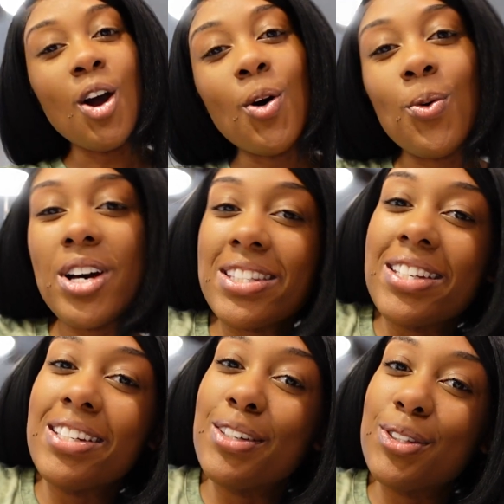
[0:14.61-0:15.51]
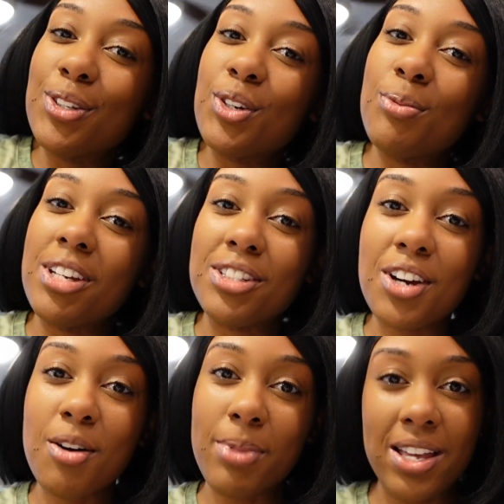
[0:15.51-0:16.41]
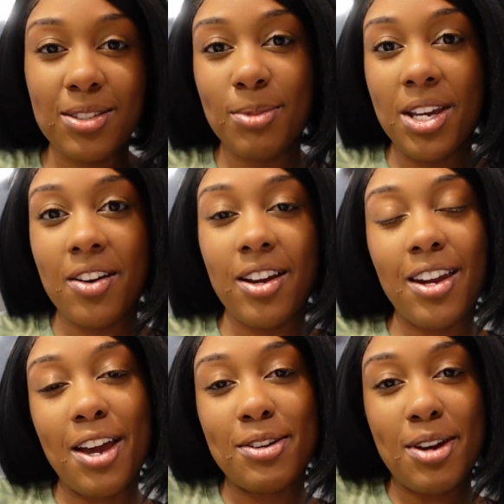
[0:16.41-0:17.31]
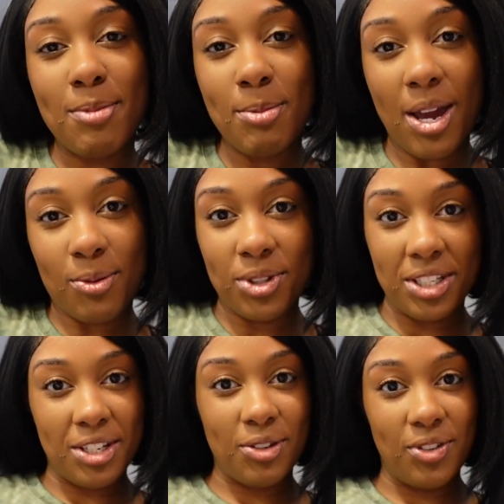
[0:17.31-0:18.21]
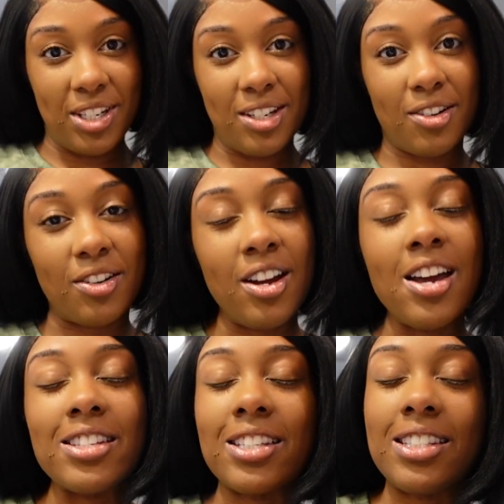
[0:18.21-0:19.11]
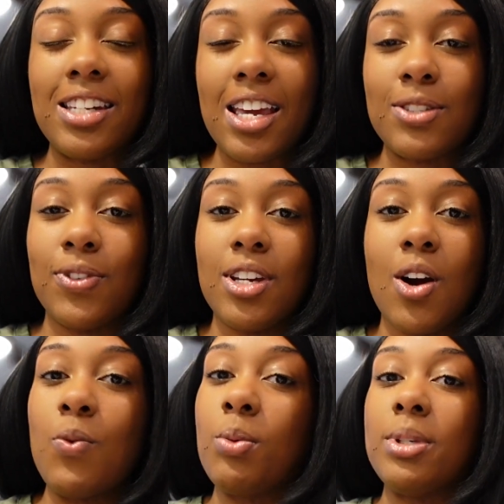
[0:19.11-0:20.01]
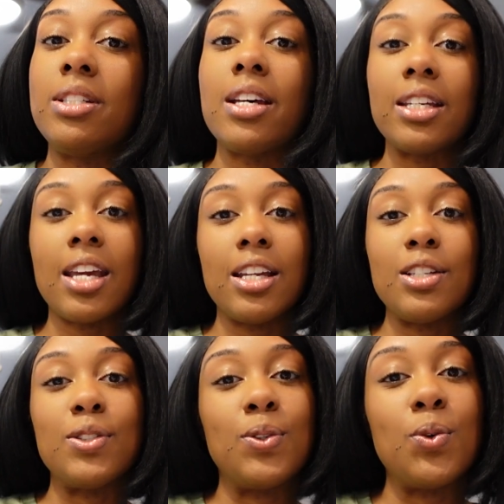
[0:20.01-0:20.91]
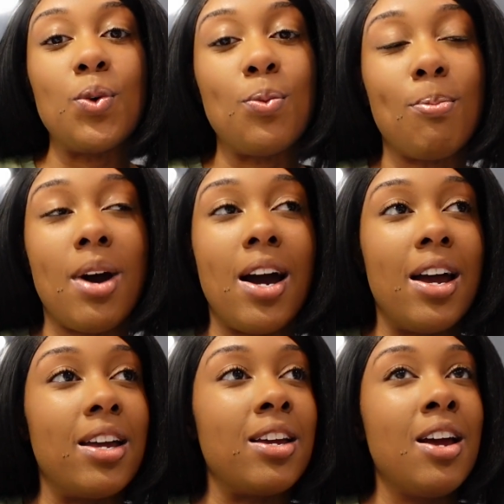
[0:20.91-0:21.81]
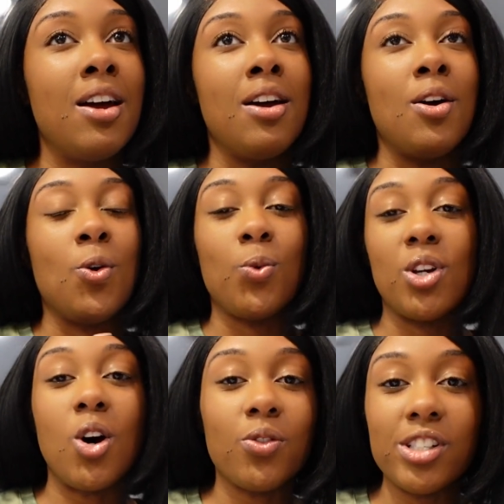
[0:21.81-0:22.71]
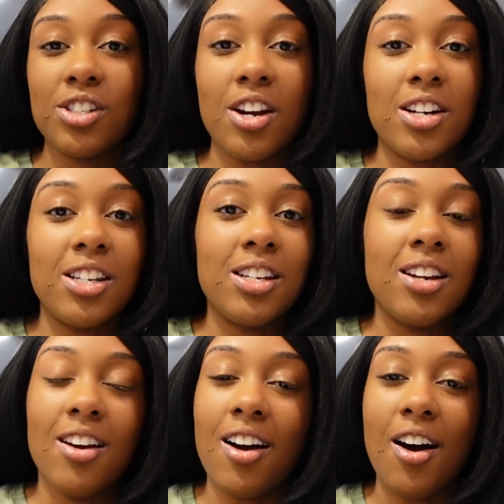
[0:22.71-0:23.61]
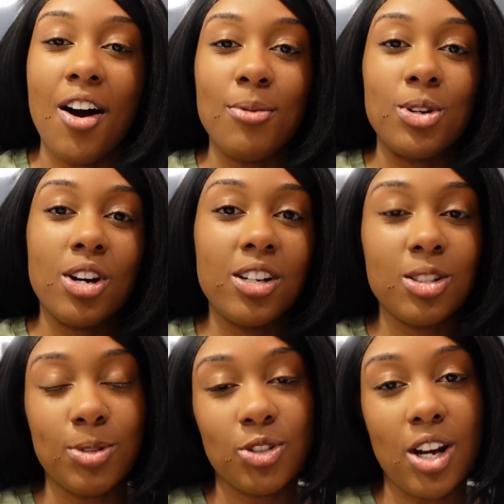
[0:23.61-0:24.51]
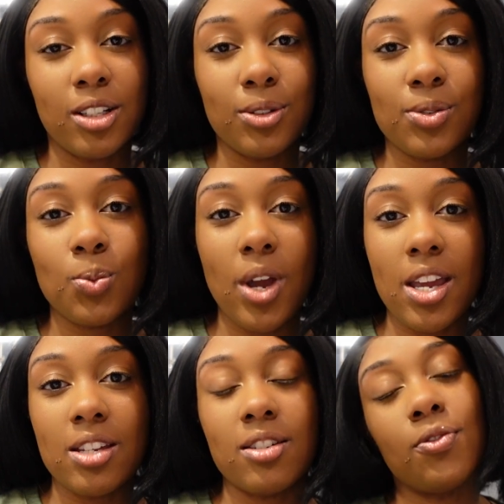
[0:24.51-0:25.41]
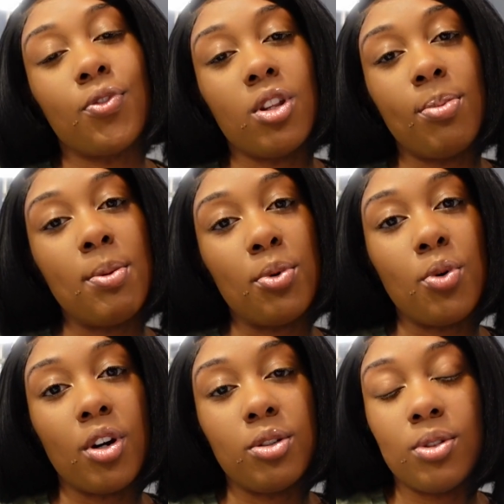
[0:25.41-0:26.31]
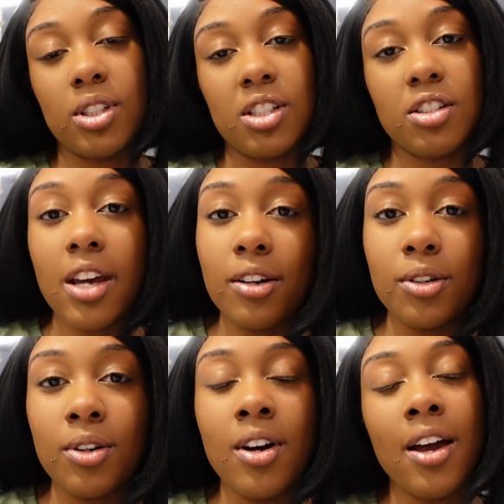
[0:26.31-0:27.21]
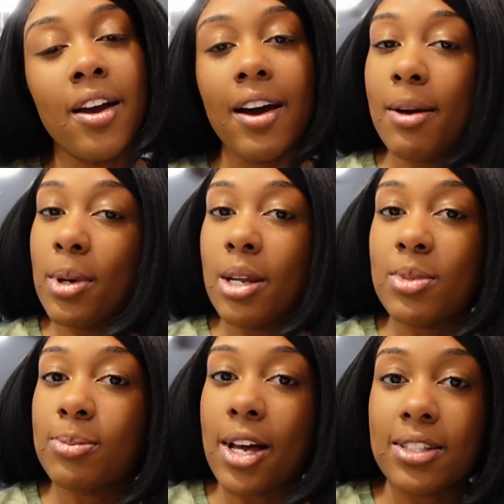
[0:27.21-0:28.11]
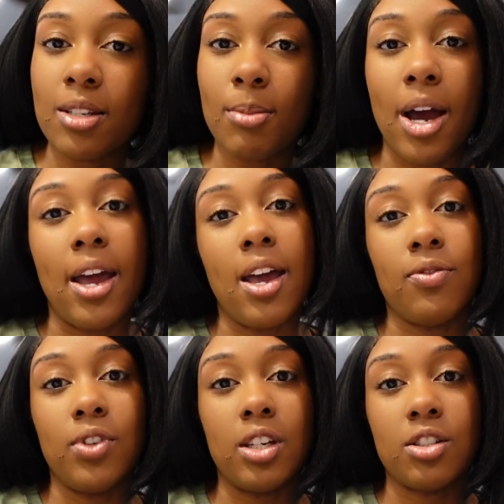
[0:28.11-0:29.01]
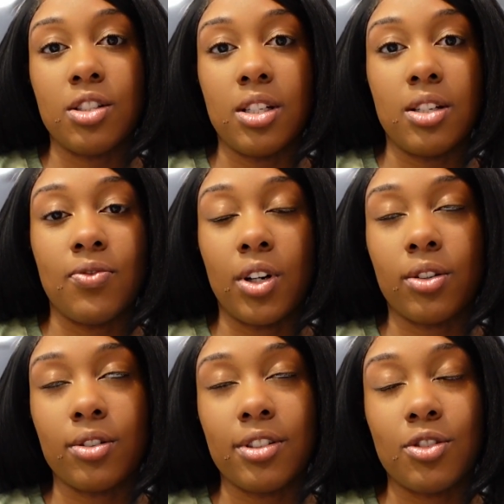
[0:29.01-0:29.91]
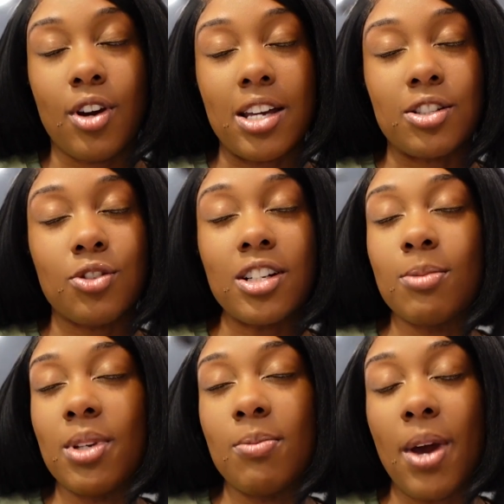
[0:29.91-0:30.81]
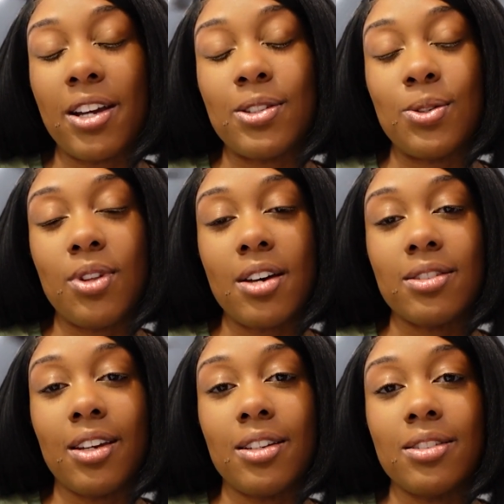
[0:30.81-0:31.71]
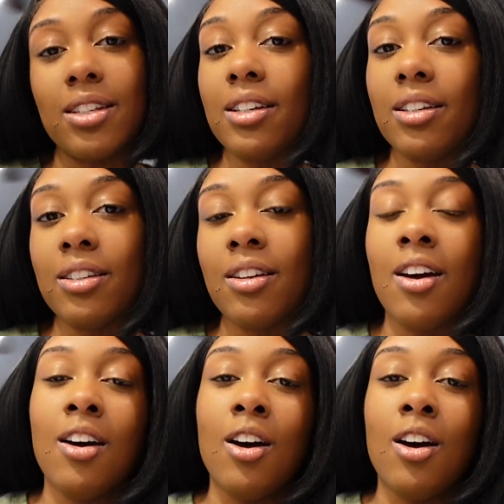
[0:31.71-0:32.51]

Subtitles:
What's good YouTube? It's your girl Blossom here, and I am coming back with another video. So today's video will be dedicated to my Wegovy journey. Your girl has been trying to lose weight. For the people who are new to this channel, hi, my name is Blossom. I had VSG, vertical gastrectomy, back in 2018.